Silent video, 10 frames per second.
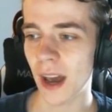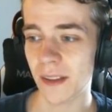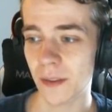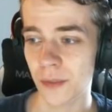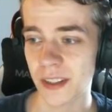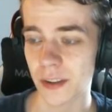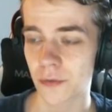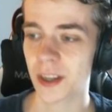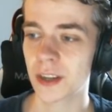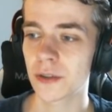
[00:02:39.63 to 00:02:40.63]
and with
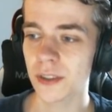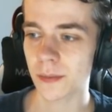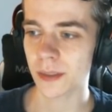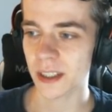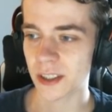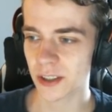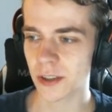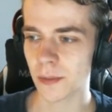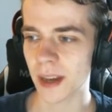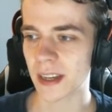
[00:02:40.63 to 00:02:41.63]
Recruit a Breeze, just
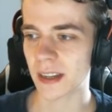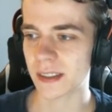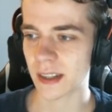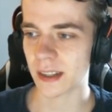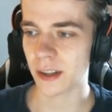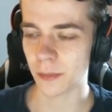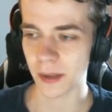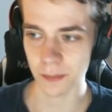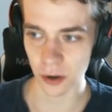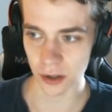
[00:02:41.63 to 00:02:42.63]
to make it a little
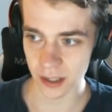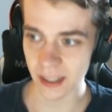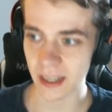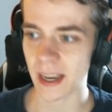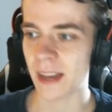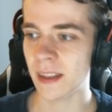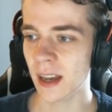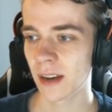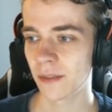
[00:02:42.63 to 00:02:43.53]
bit more clean again,